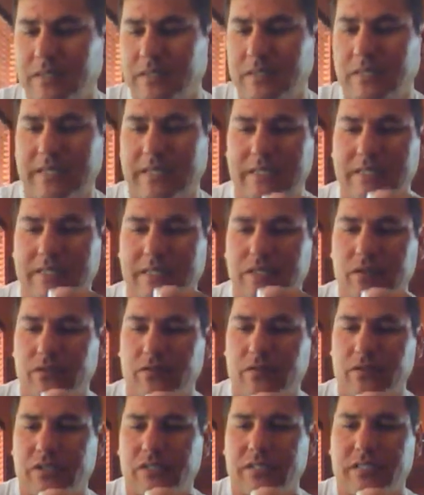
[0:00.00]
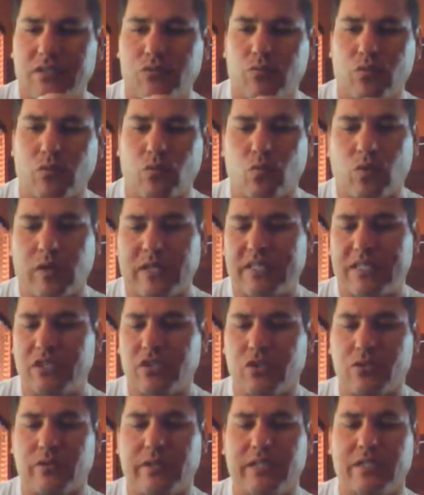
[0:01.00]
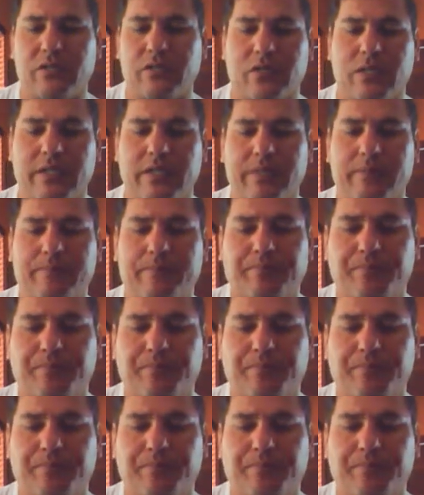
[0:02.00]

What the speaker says: like silver sticks with white strings on it.